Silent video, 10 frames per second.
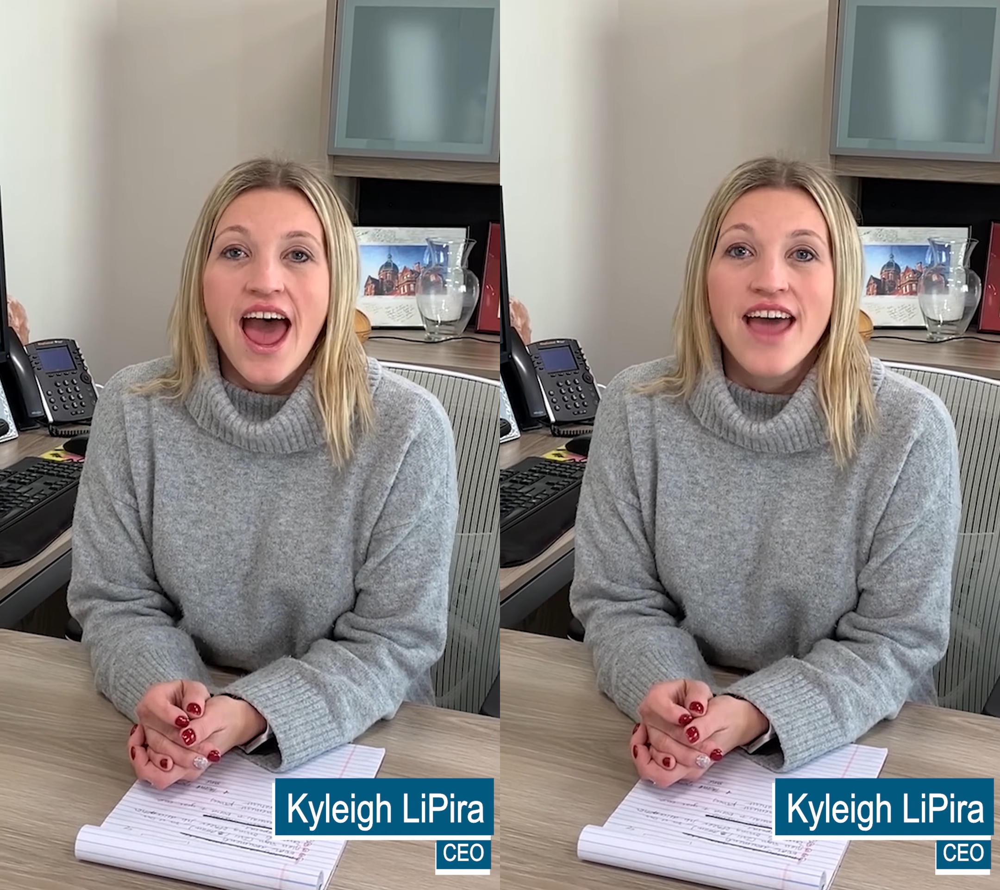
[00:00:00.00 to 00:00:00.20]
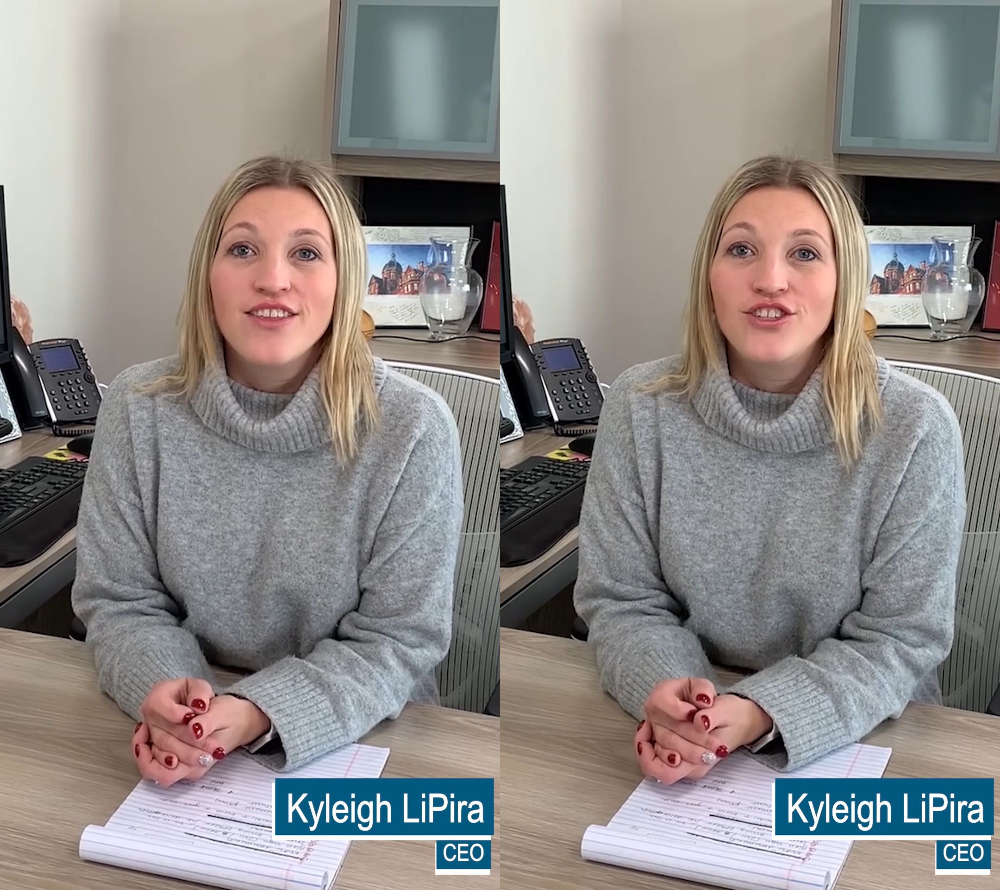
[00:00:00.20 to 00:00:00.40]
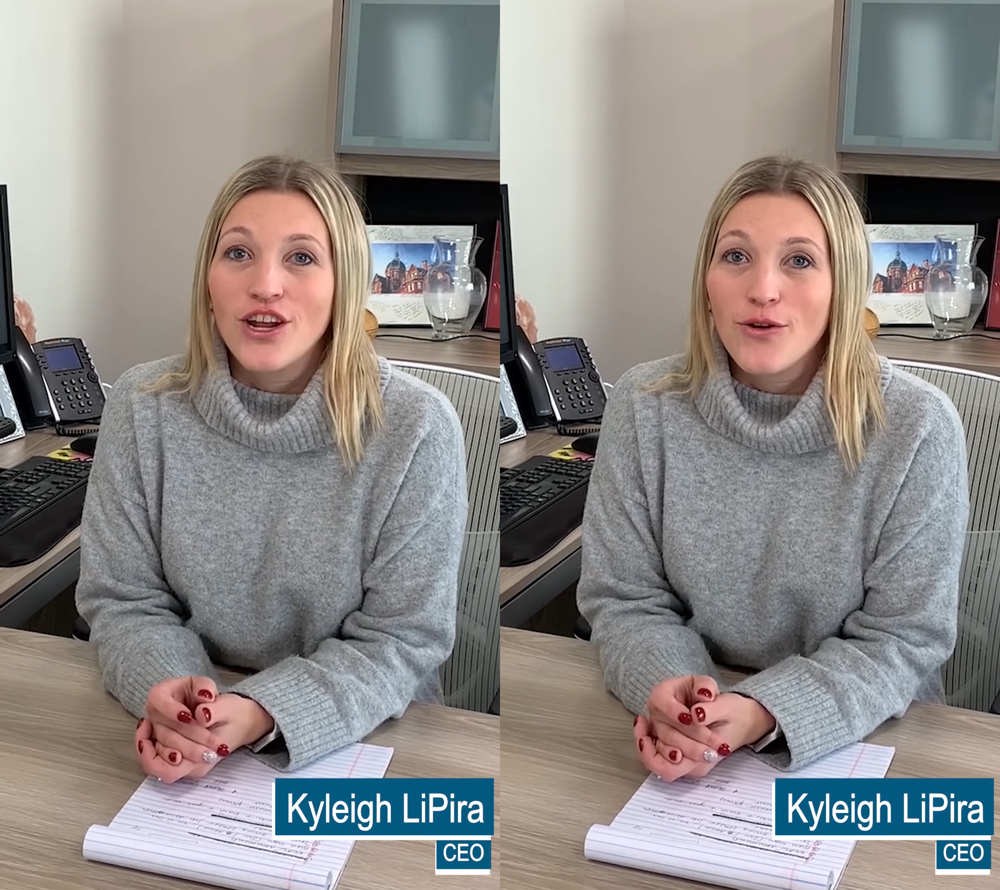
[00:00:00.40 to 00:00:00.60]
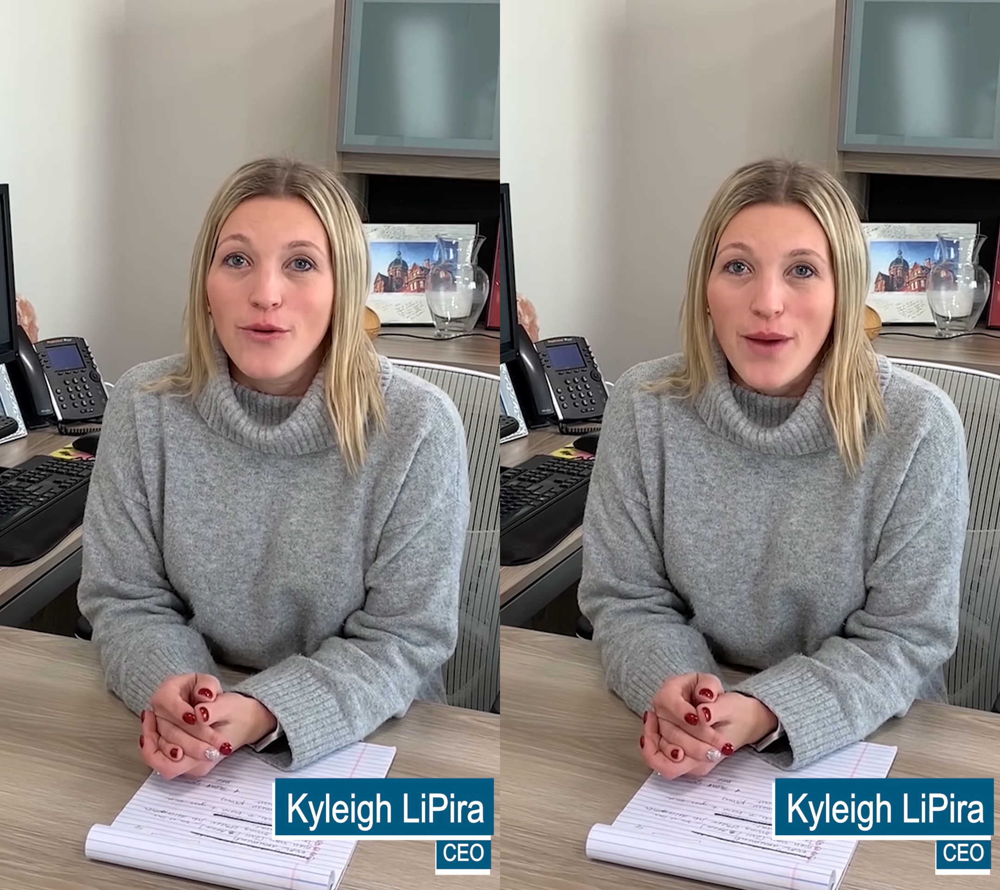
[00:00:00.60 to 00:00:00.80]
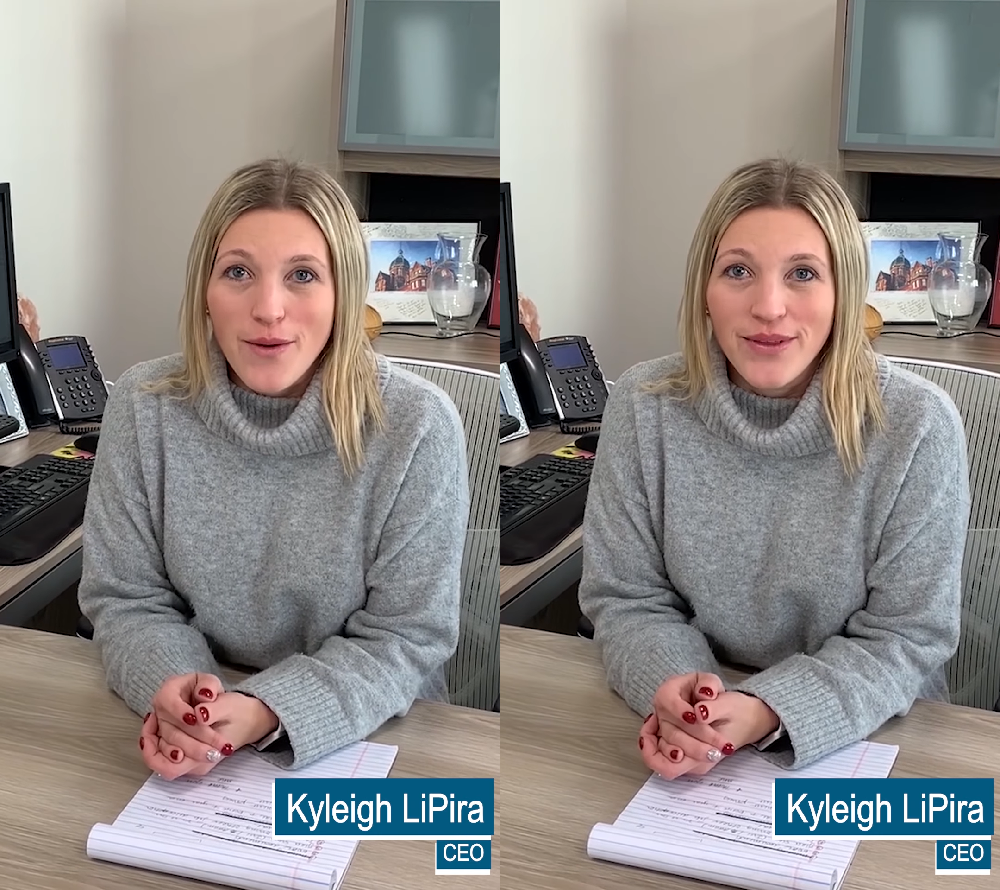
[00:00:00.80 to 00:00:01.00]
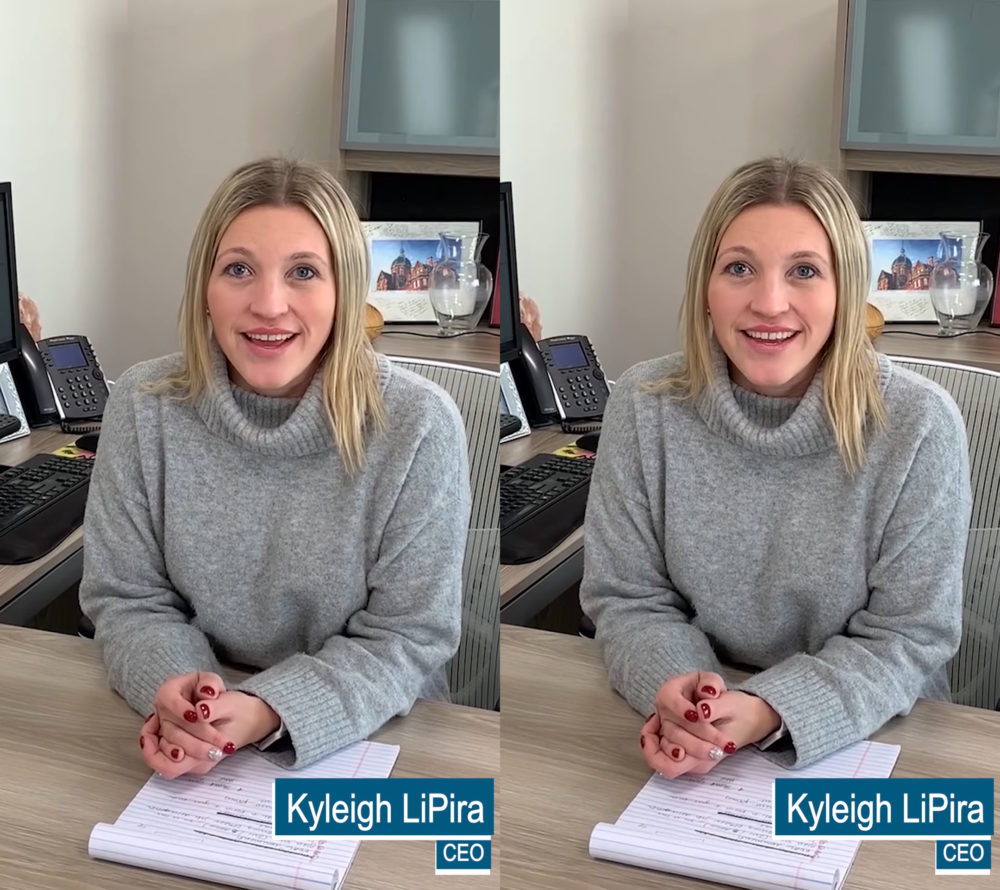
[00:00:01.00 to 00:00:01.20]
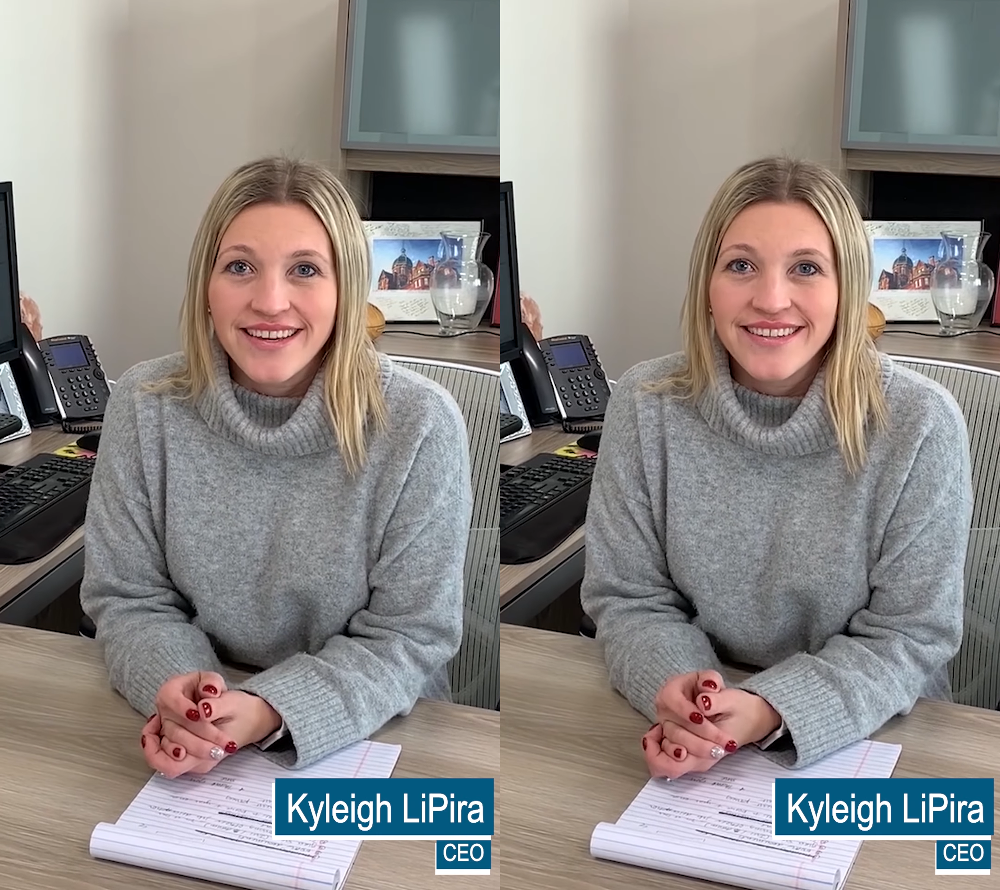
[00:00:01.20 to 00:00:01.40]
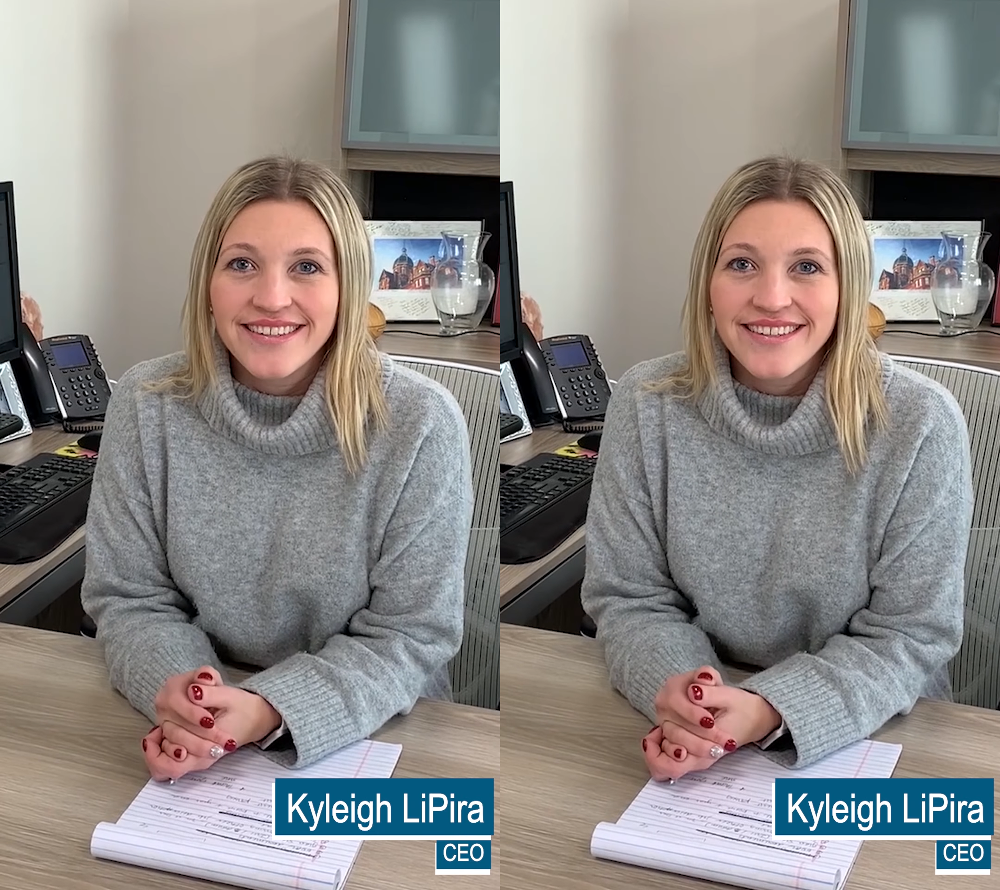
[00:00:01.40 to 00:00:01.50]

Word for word: and the general public.